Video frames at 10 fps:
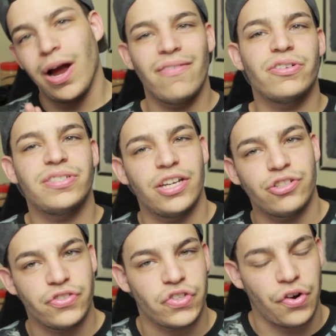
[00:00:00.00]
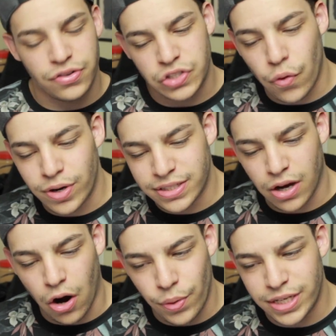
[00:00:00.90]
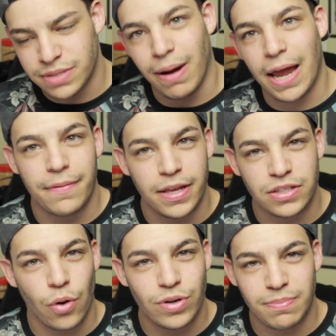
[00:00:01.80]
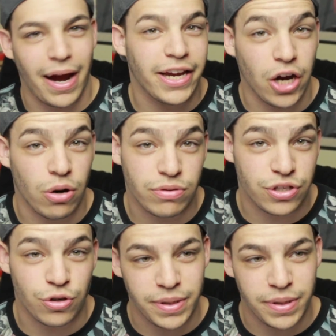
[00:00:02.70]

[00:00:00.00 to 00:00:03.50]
conversation starter is always my go-to,